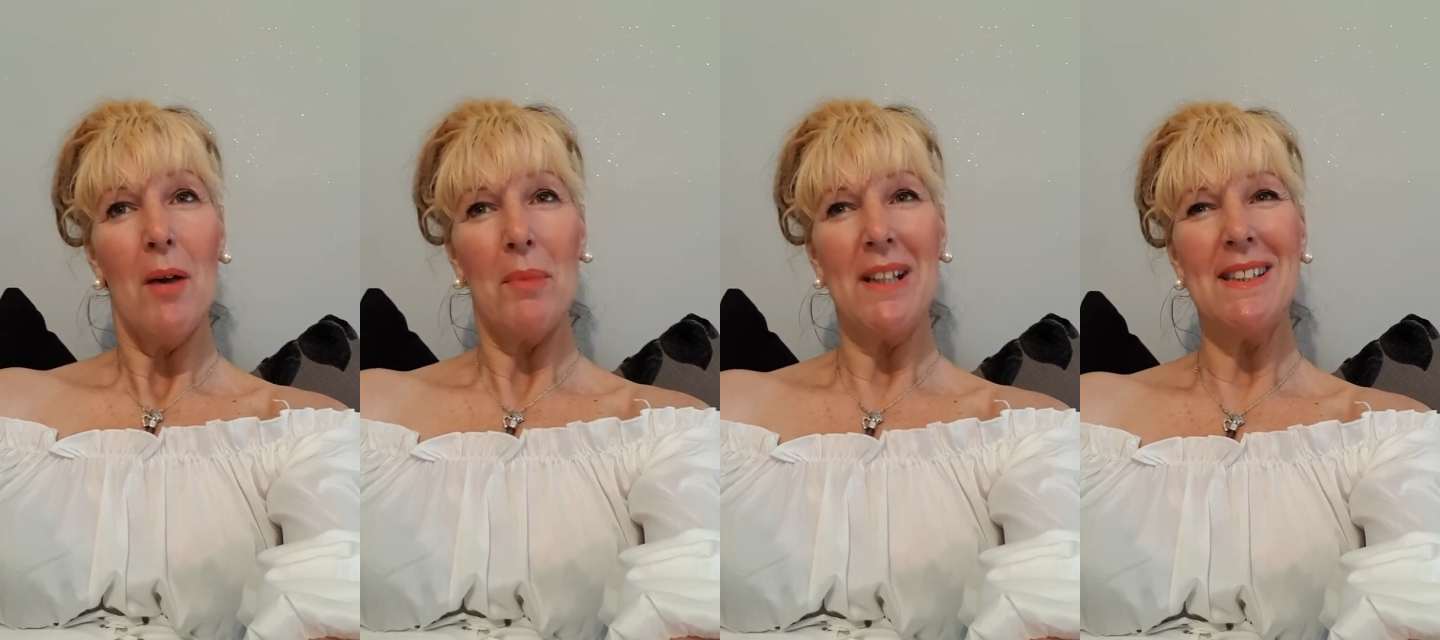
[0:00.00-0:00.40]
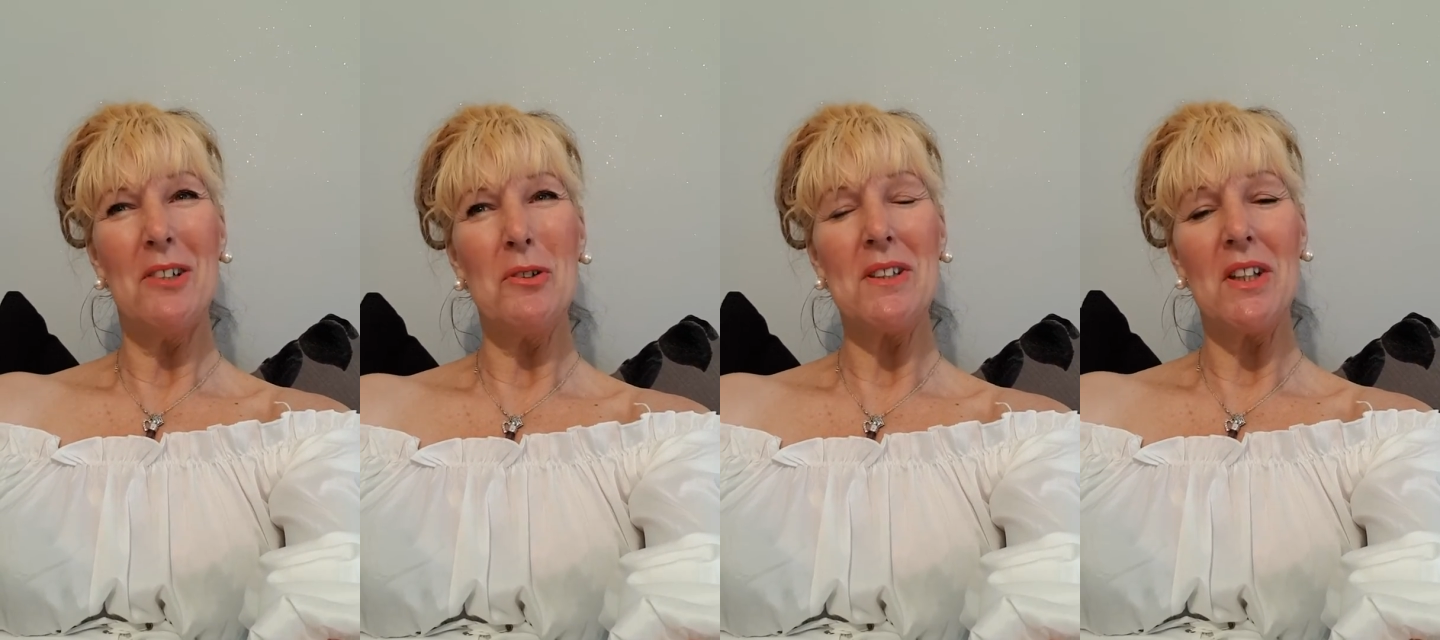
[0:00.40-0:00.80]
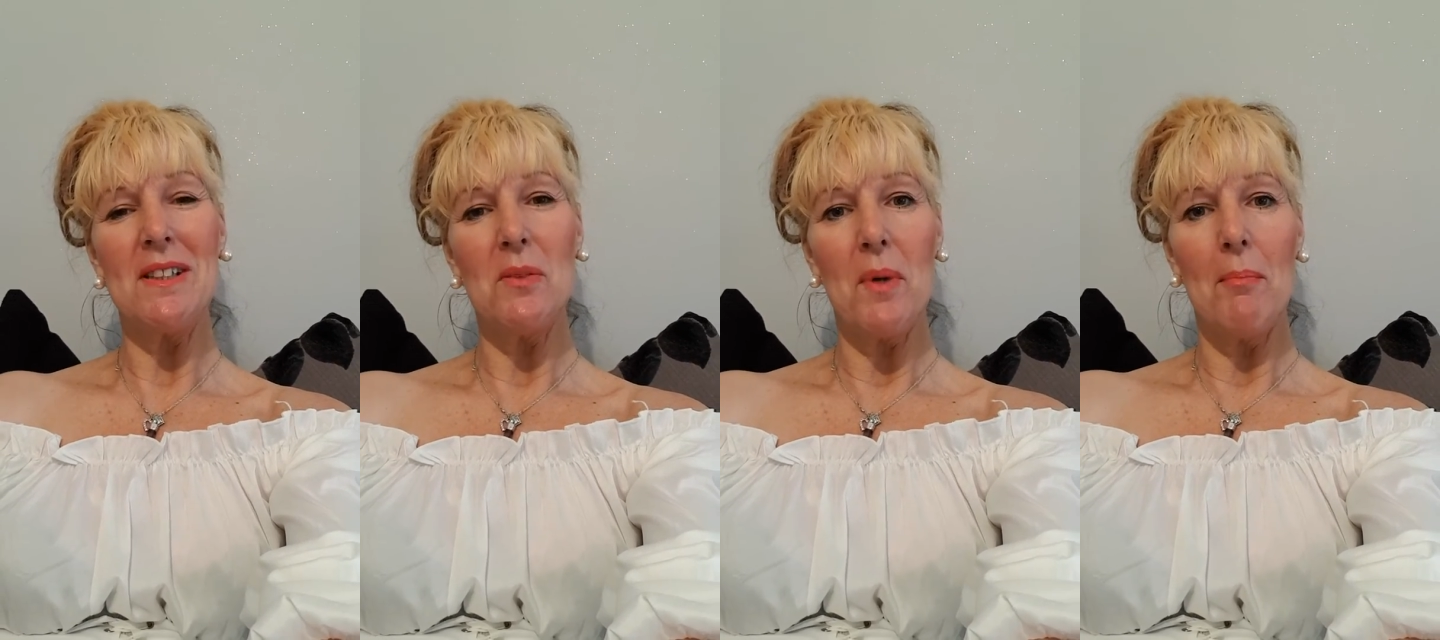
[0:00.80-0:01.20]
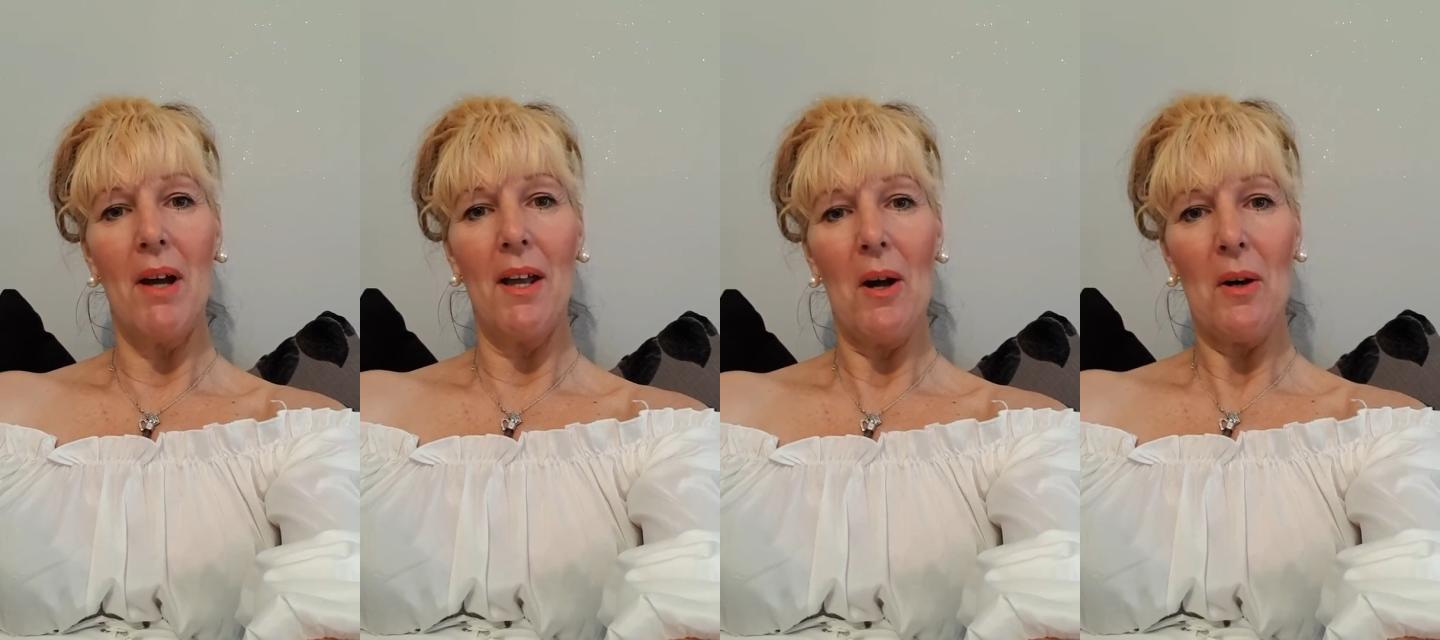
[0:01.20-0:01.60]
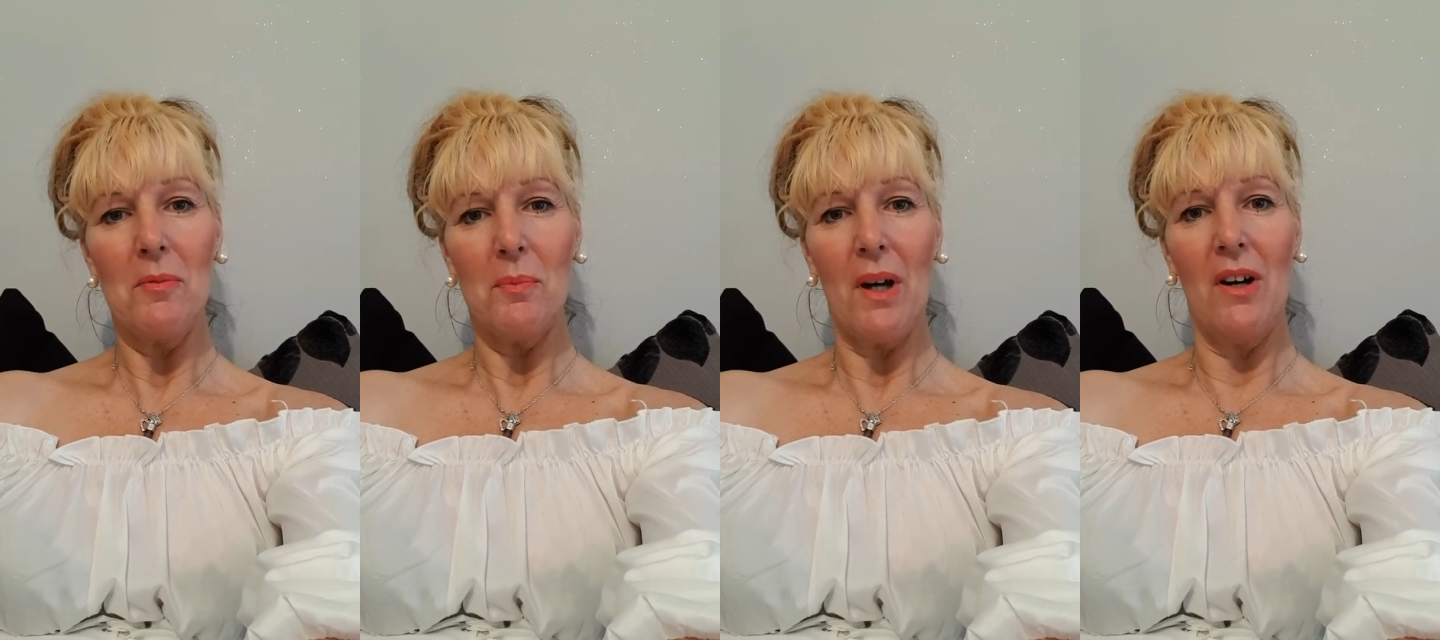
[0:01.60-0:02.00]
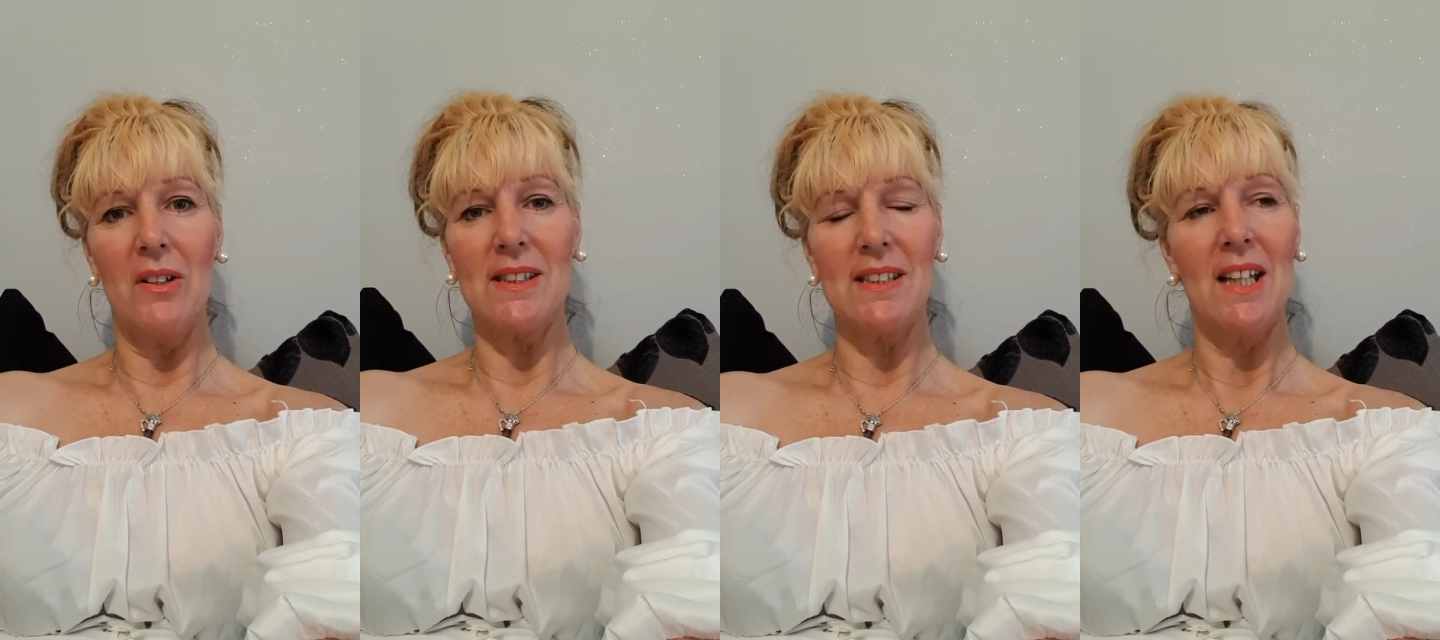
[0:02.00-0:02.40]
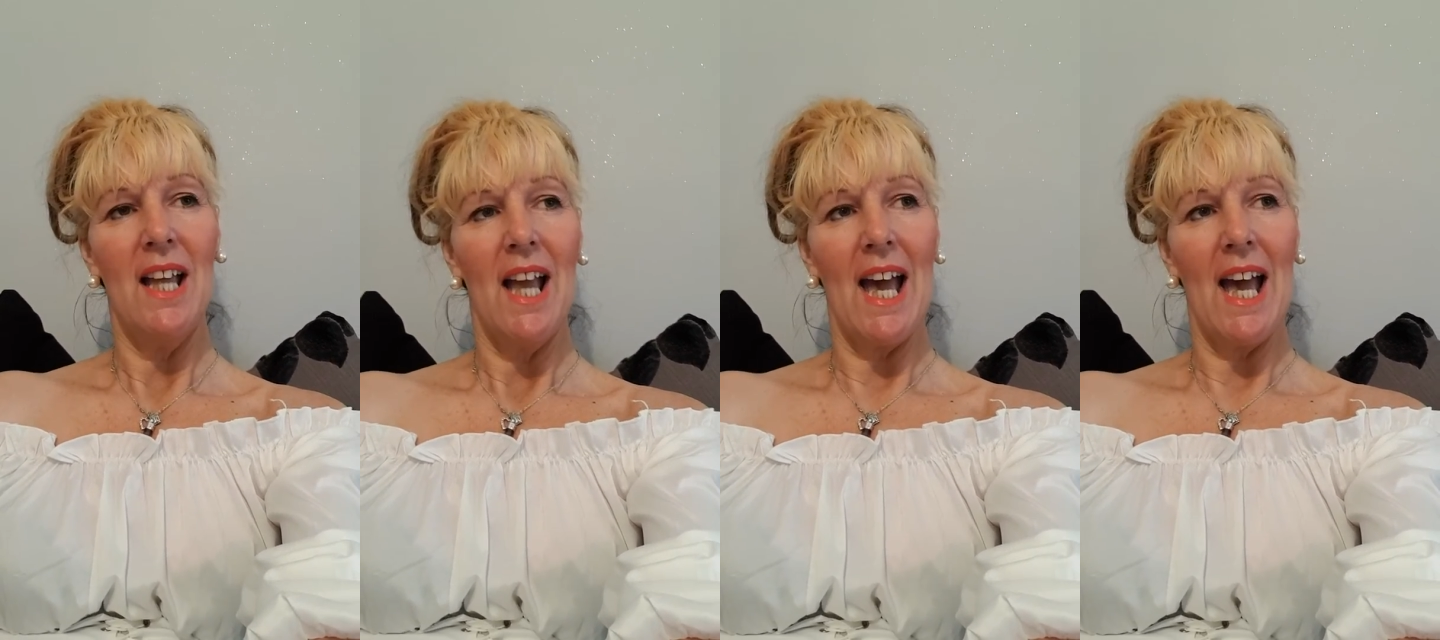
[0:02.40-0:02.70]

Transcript: basically, it all started when my aunt passed,